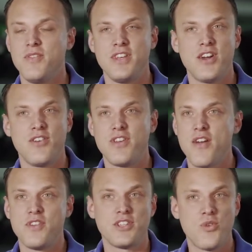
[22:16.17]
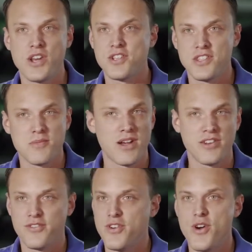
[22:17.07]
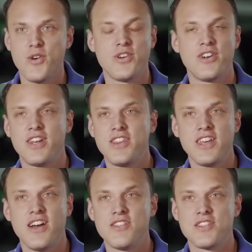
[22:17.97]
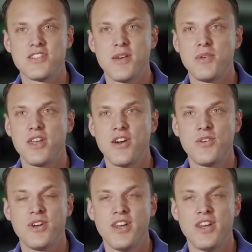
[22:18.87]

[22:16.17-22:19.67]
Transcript: if you have any questions about your phone or anything else, just let me know."